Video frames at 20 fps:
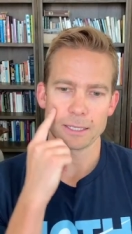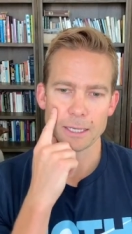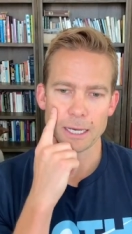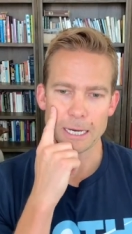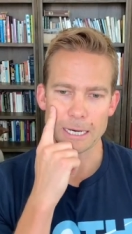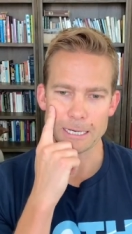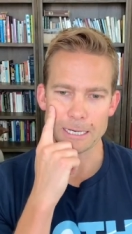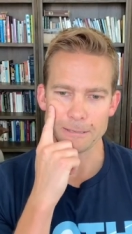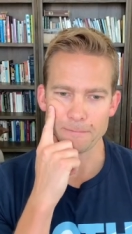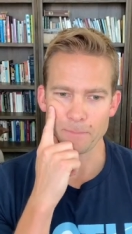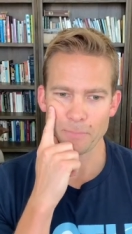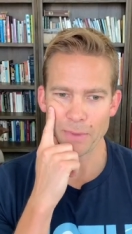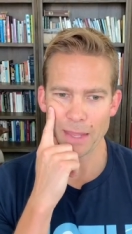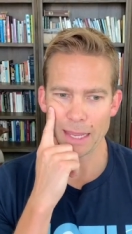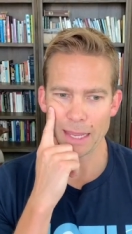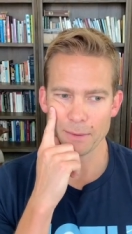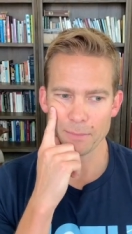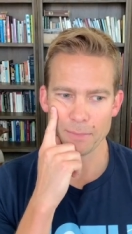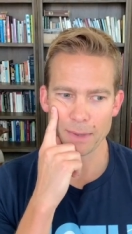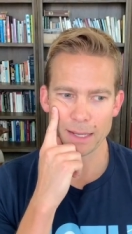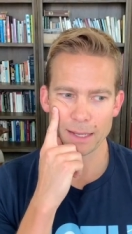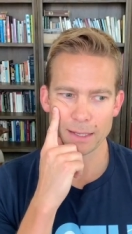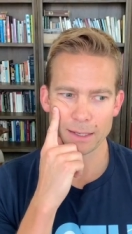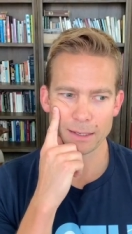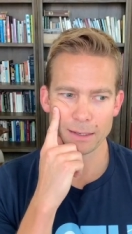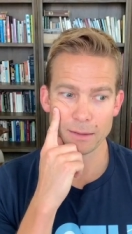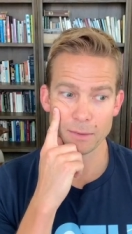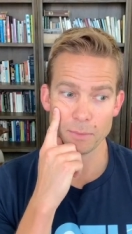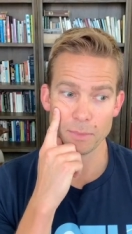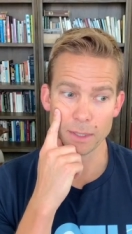and it
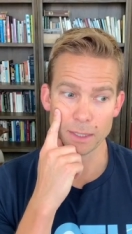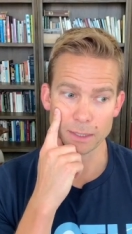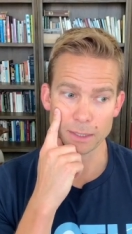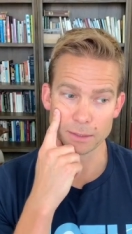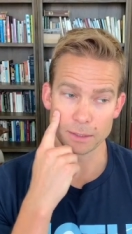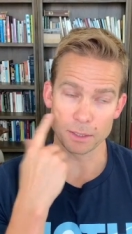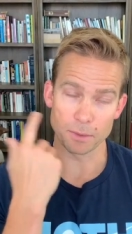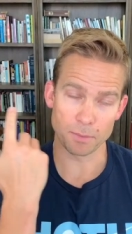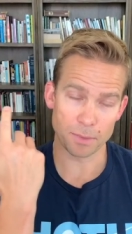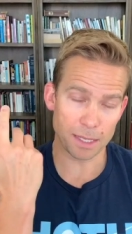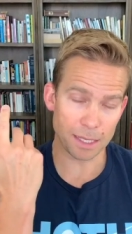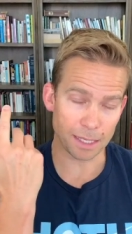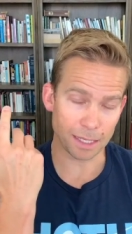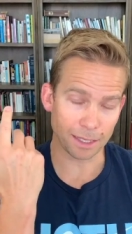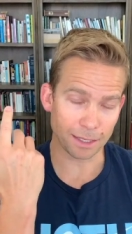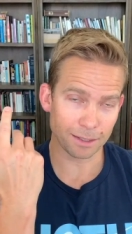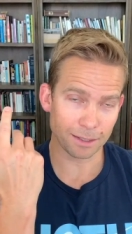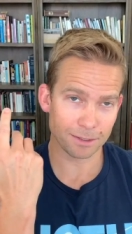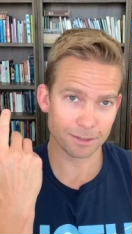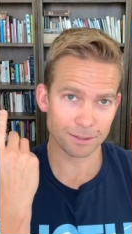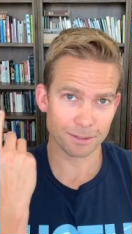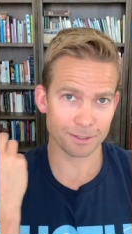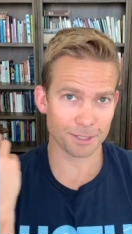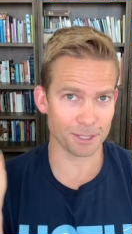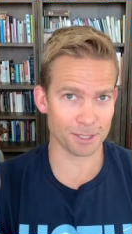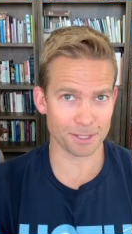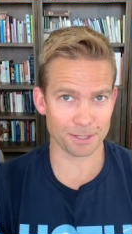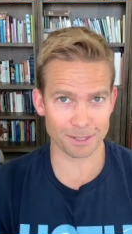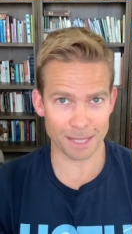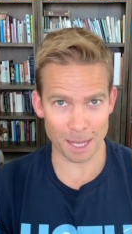made the build to me
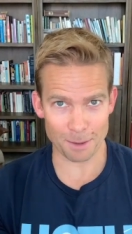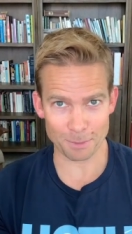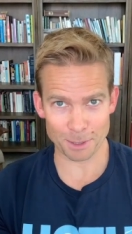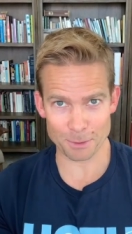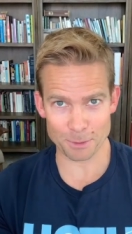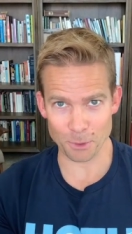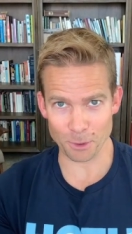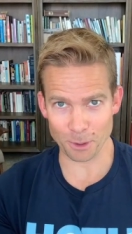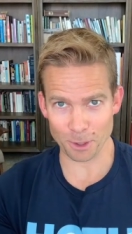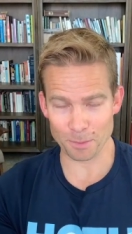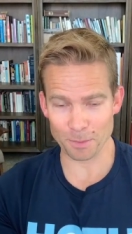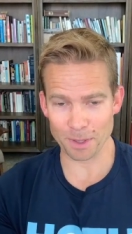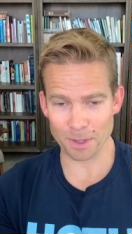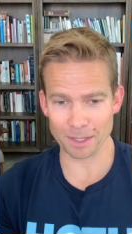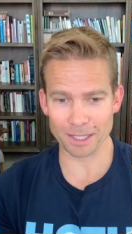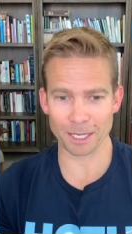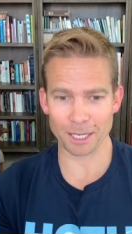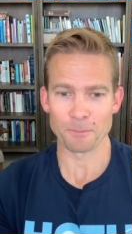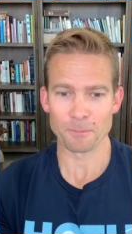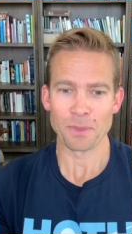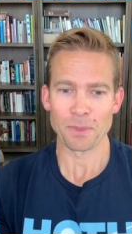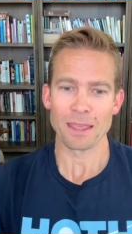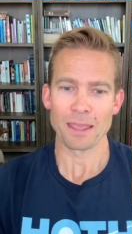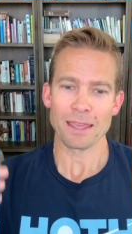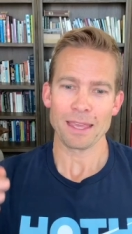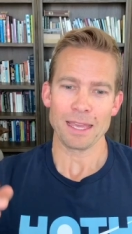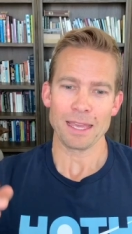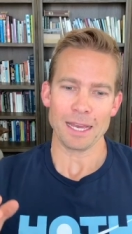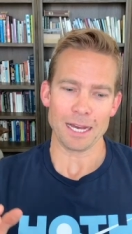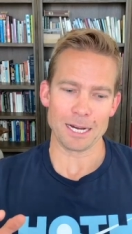just that much more compelling.
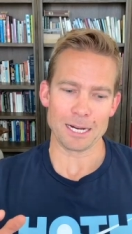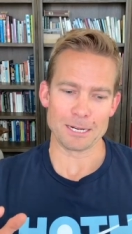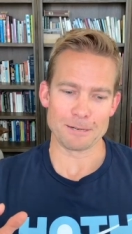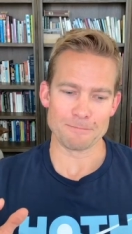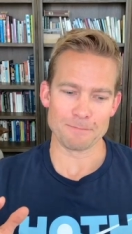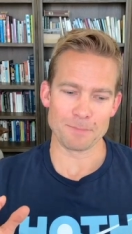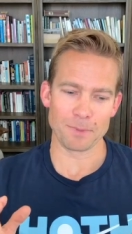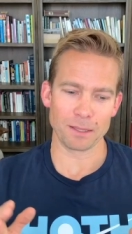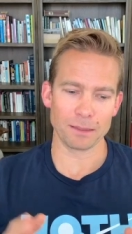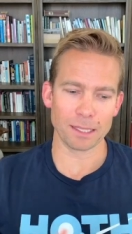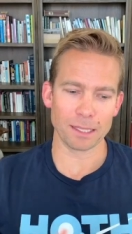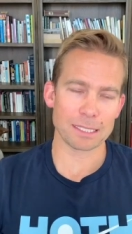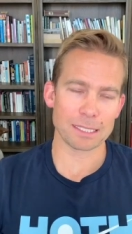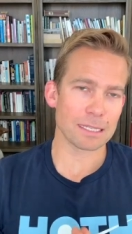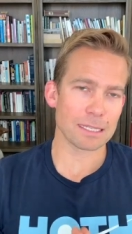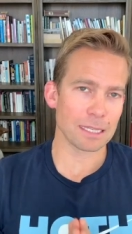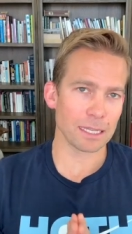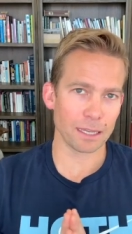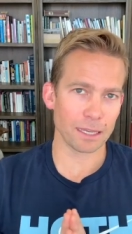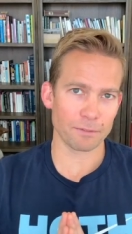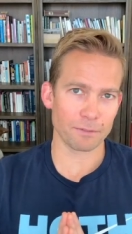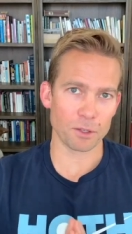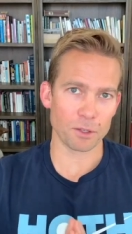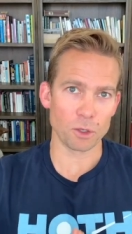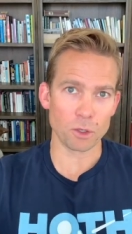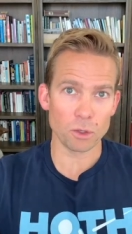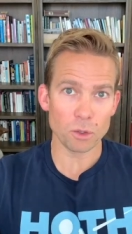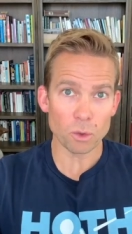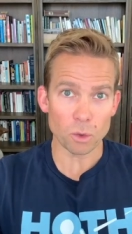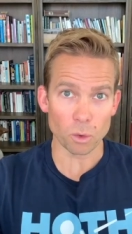Let's see if
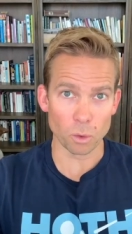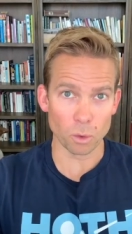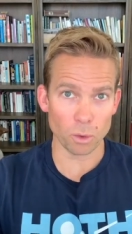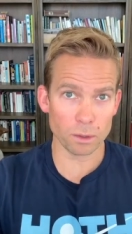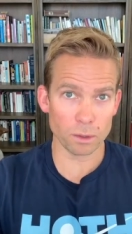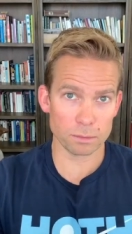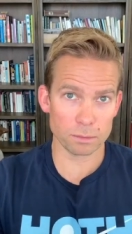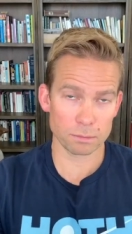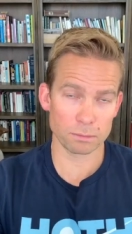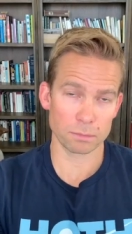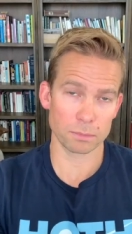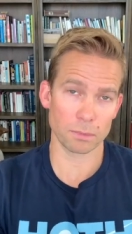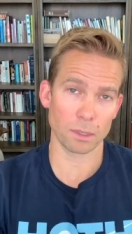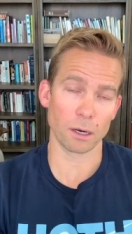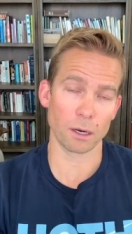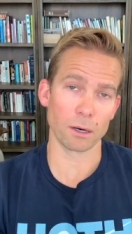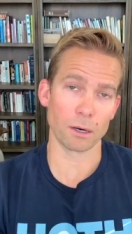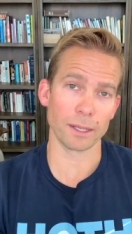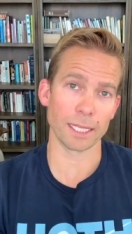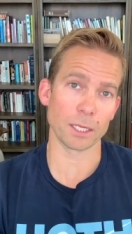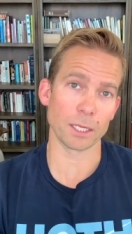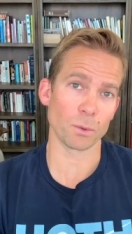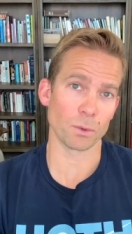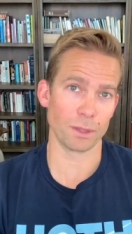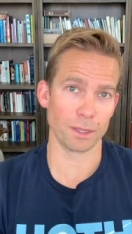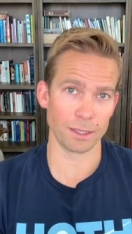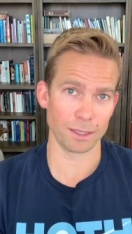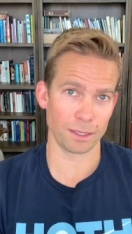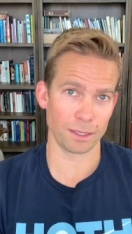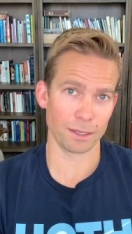you are
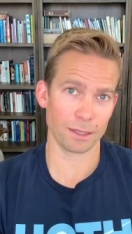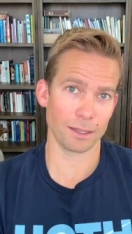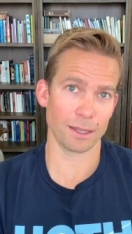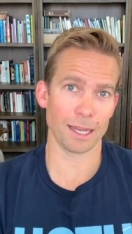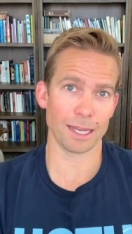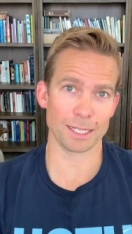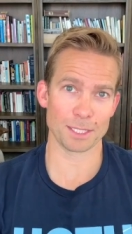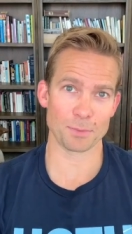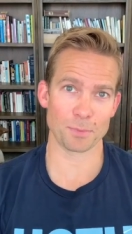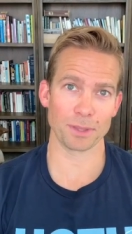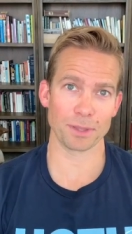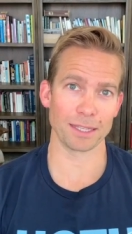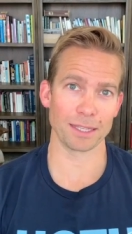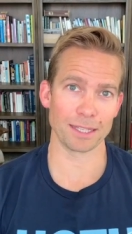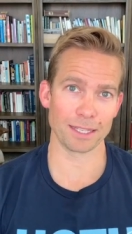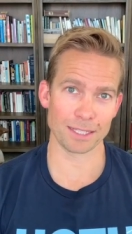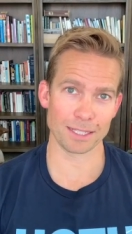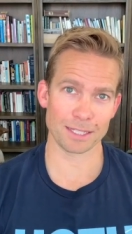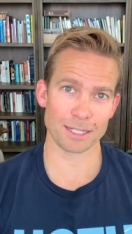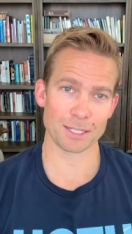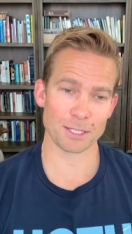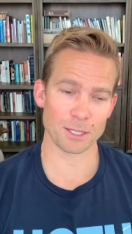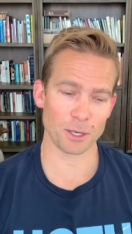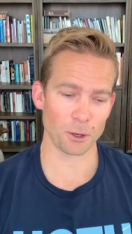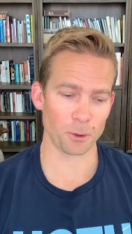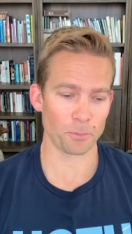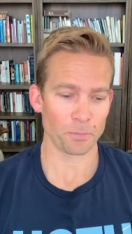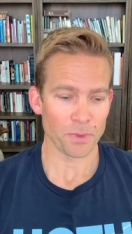equally as pleased. So